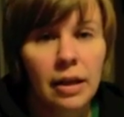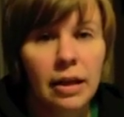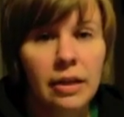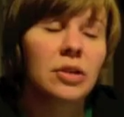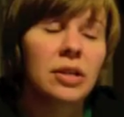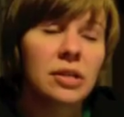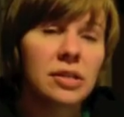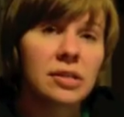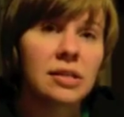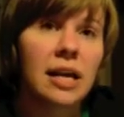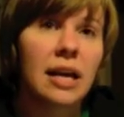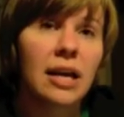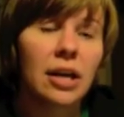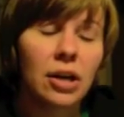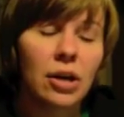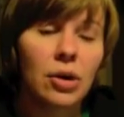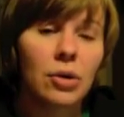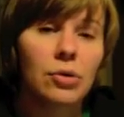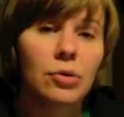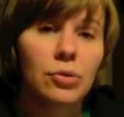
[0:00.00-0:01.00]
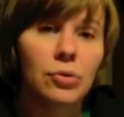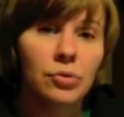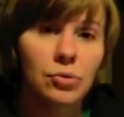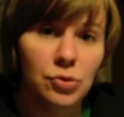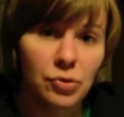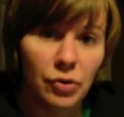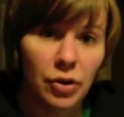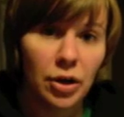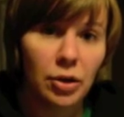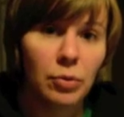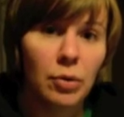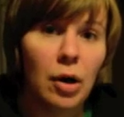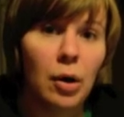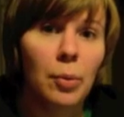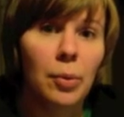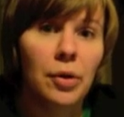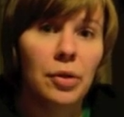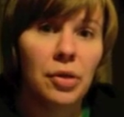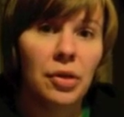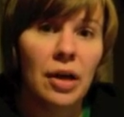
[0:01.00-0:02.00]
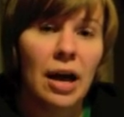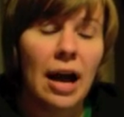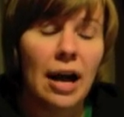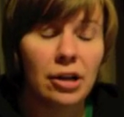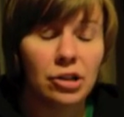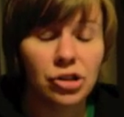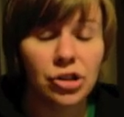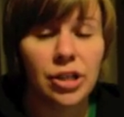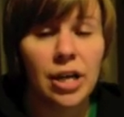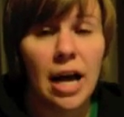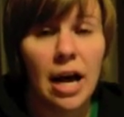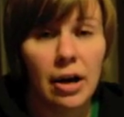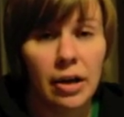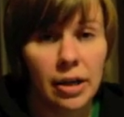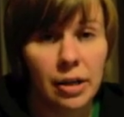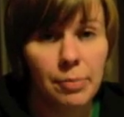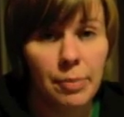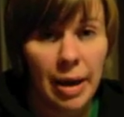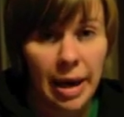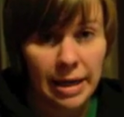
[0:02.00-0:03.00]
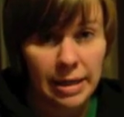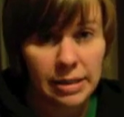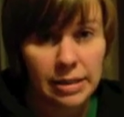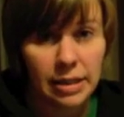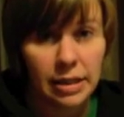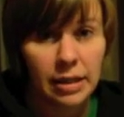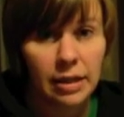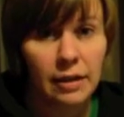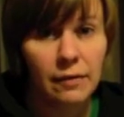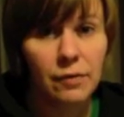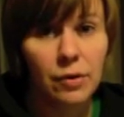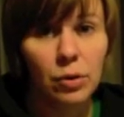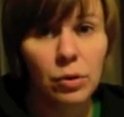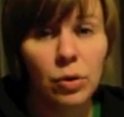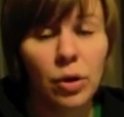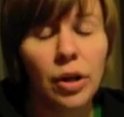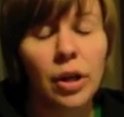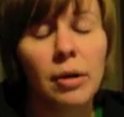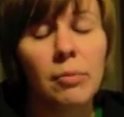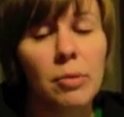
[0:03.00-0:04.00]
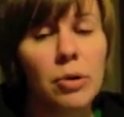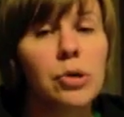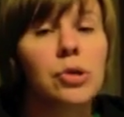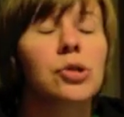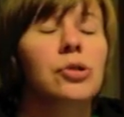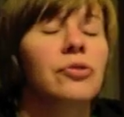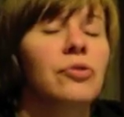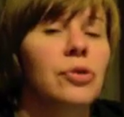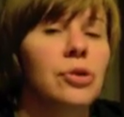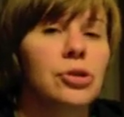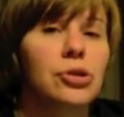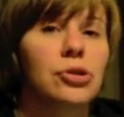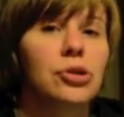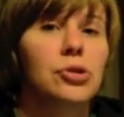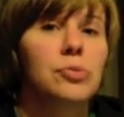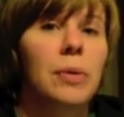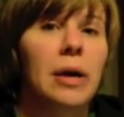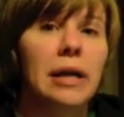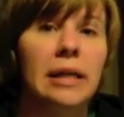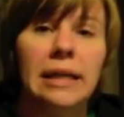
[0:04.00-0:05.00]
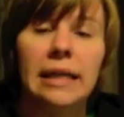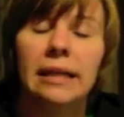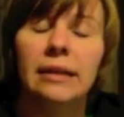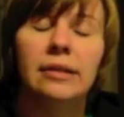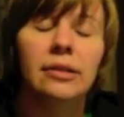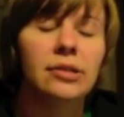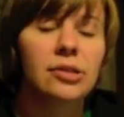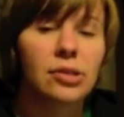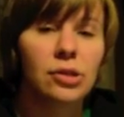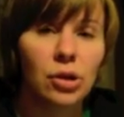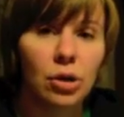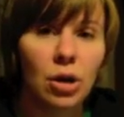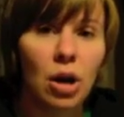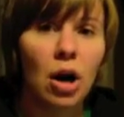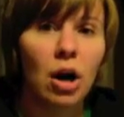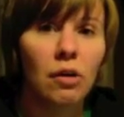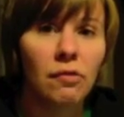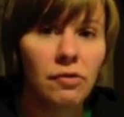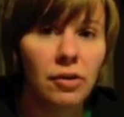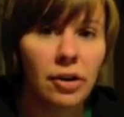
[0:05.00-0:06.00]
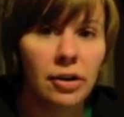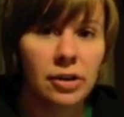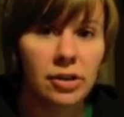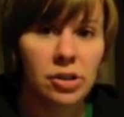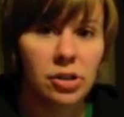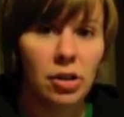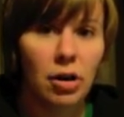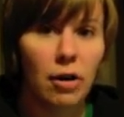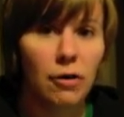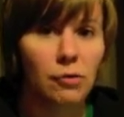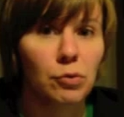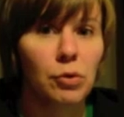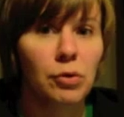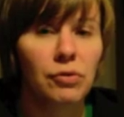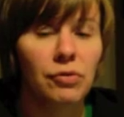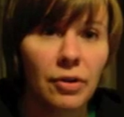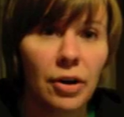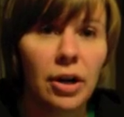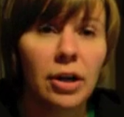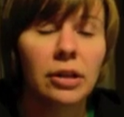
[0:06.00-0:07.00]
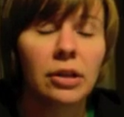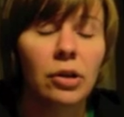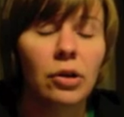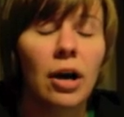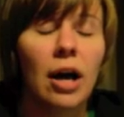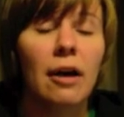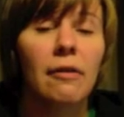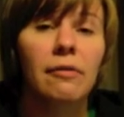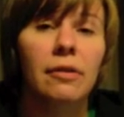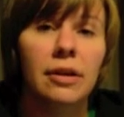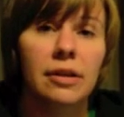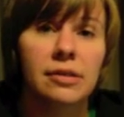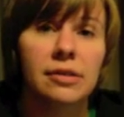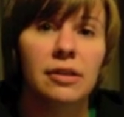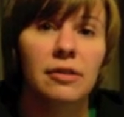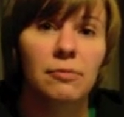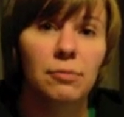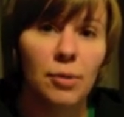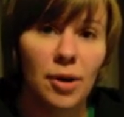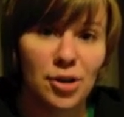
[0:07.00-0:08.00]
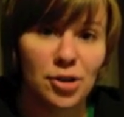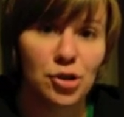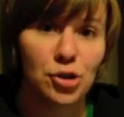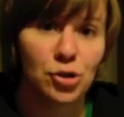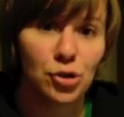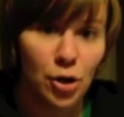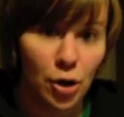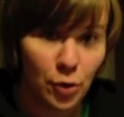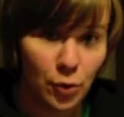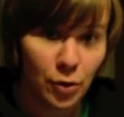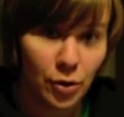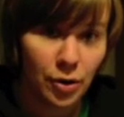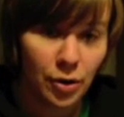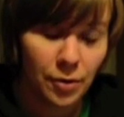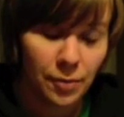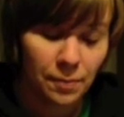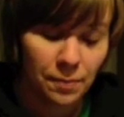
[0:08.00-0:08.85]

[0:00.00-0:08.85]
And this saying goes very well with actually how he painted. If you look at most of Whistler's paintings, they're all very soft with very little evidence of brushstroke.